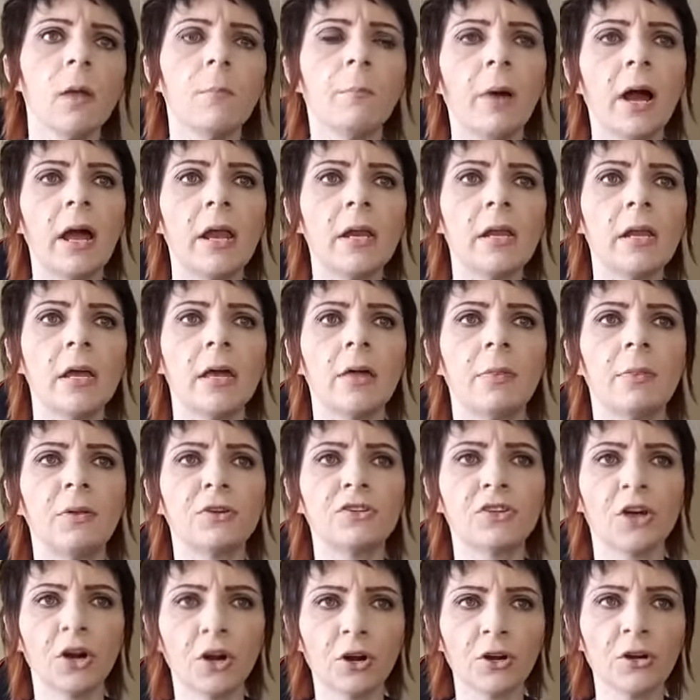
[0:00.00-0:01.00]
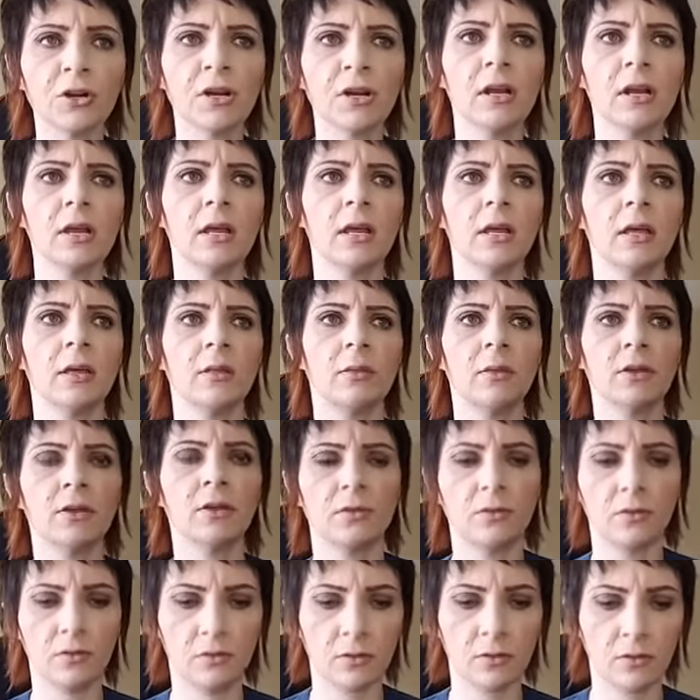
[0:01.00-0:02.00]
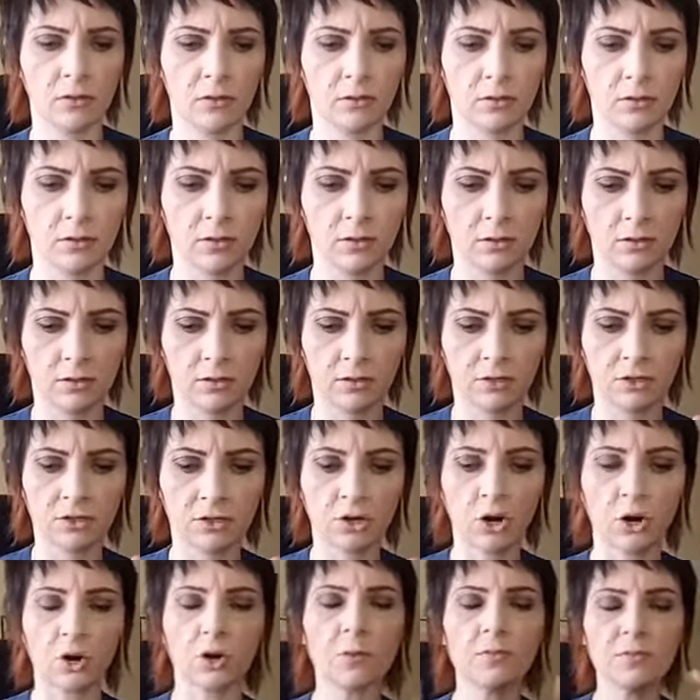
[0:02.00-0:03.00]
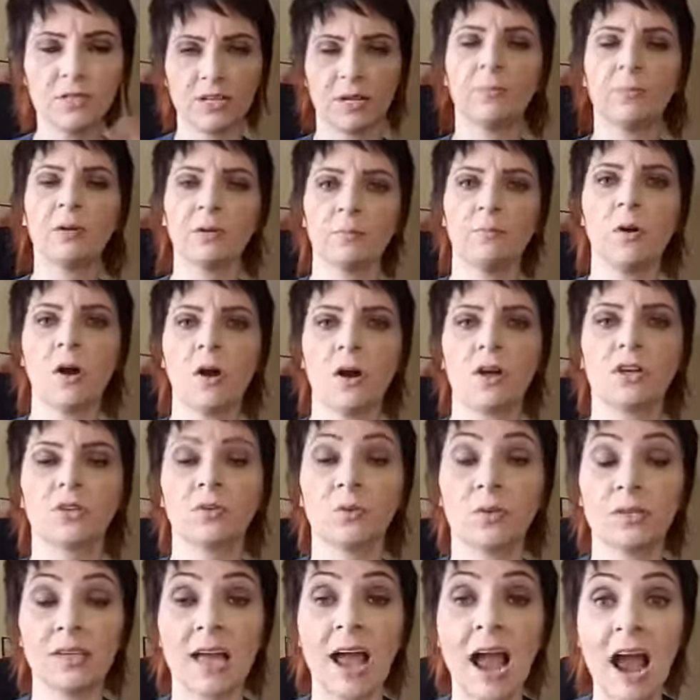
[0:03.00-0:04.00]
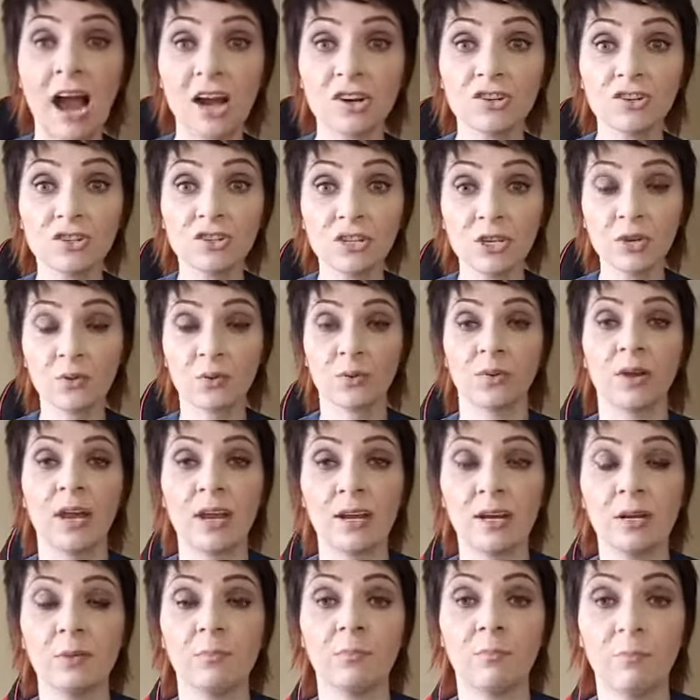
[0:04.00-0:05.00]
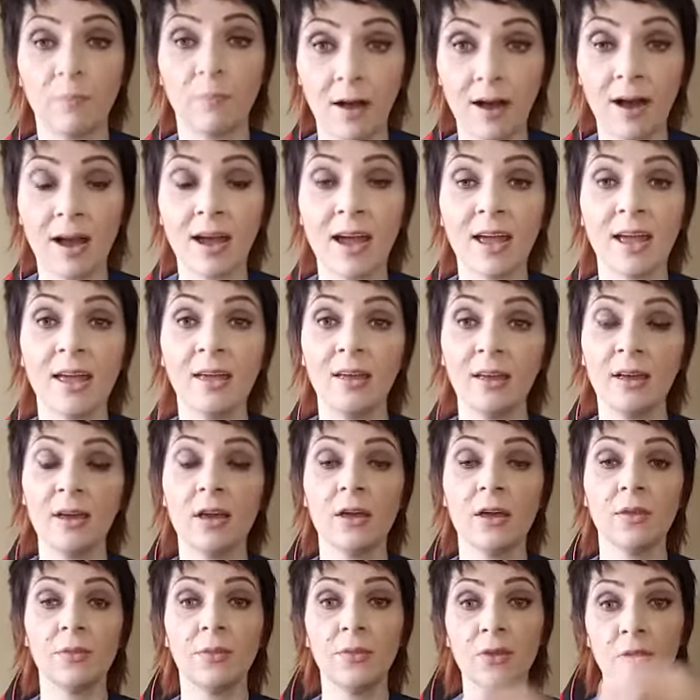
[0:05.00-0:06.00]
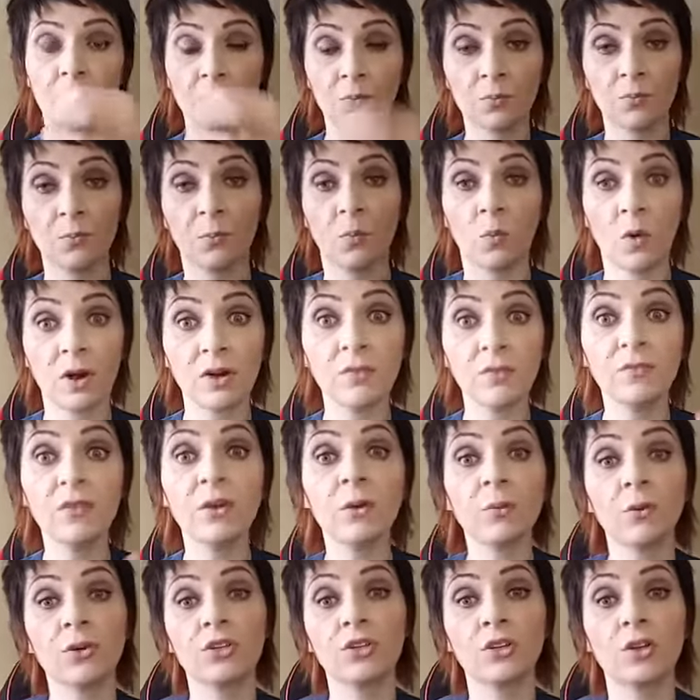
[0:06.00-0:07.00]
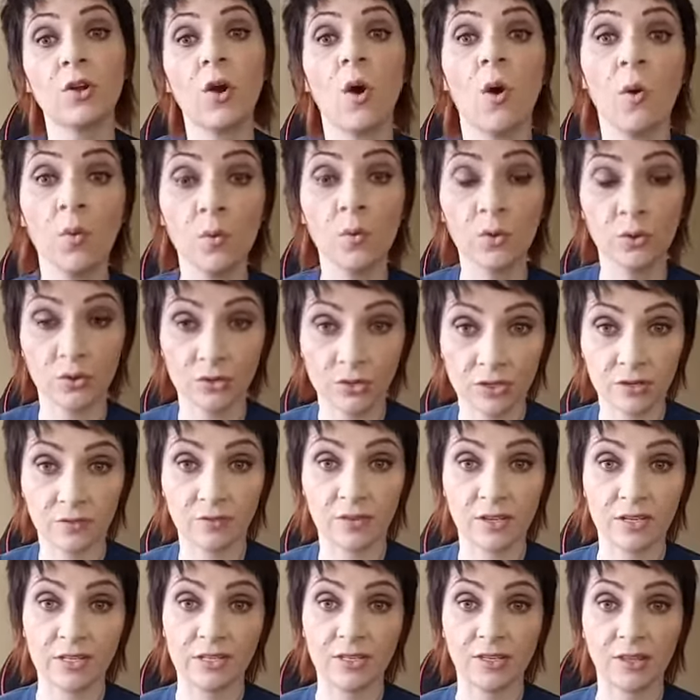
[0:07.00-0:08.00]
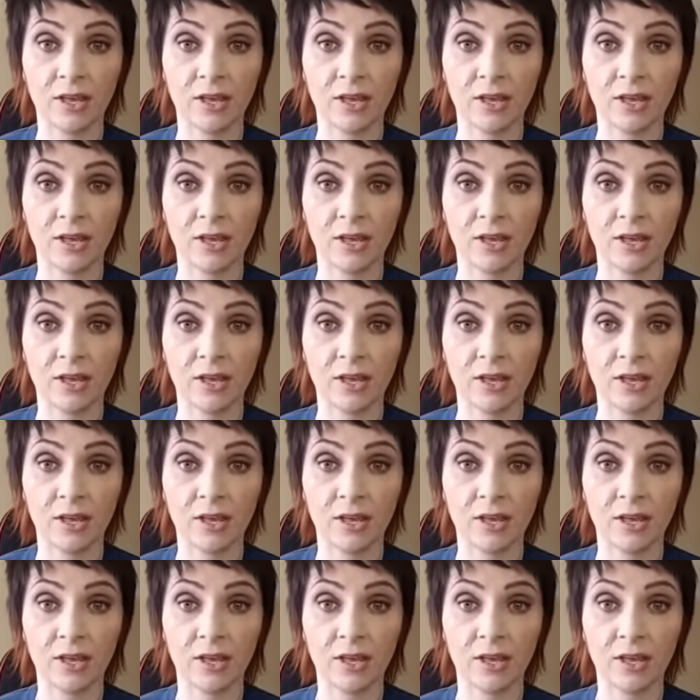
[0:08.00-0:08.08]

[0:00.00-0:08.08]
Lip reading: But the term Dybbuk Box was actually created by one of the original owners of this